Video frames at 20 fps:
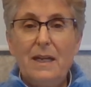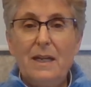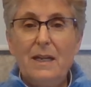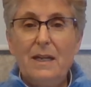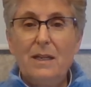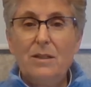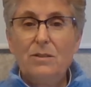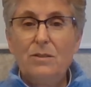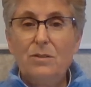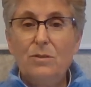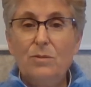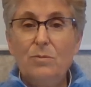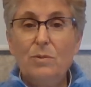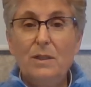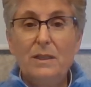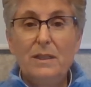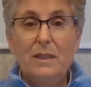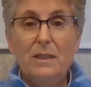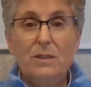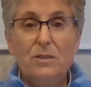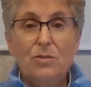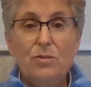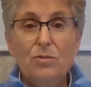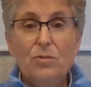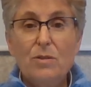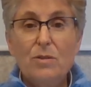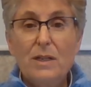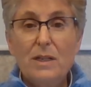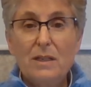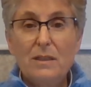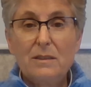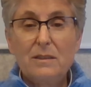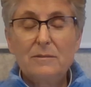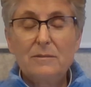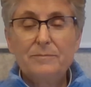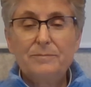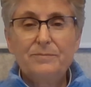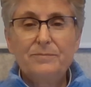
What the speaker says: and you really enjoy it.